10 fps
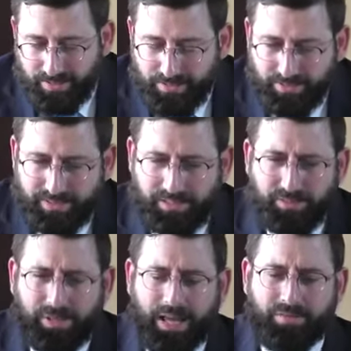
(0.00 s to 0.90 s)
So says
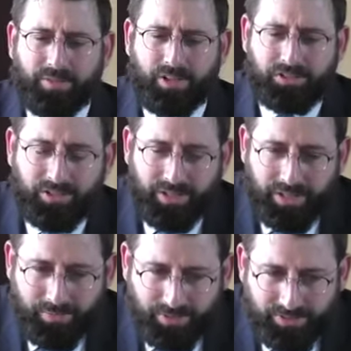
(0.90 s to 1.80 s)
Reb Chaim Volozhin in the
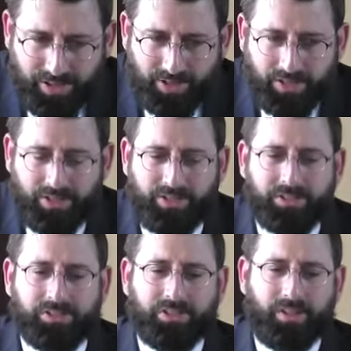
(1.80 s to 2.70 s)
name of the Zohar
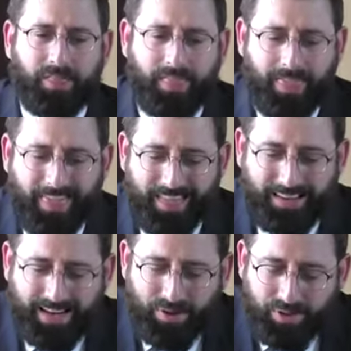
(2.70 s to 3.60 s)
HaKadosh,
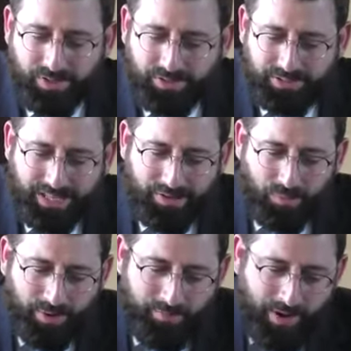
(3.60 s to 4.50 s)
now we understand
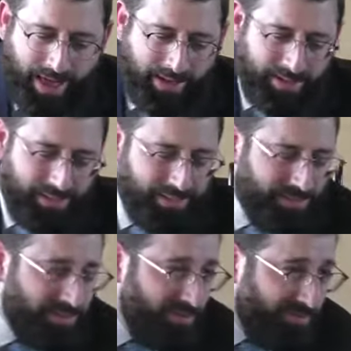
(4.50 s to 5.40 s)
why man
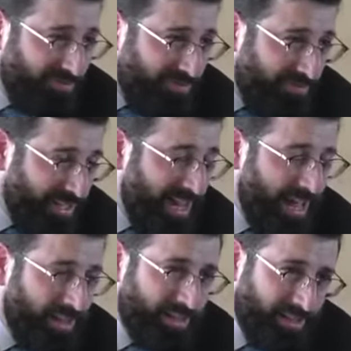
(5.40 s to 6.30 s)
is the
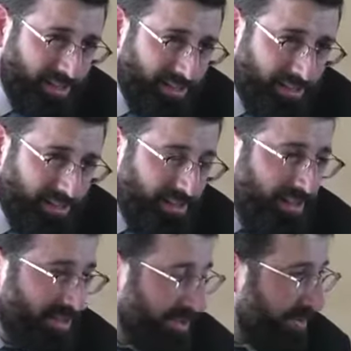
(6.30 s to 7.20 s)
finality,
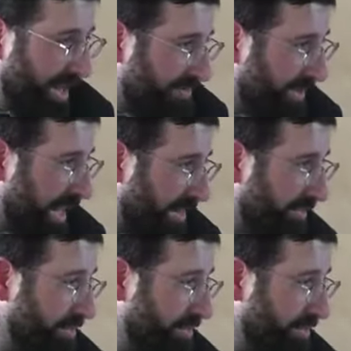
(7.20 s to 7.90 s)
the grand finale of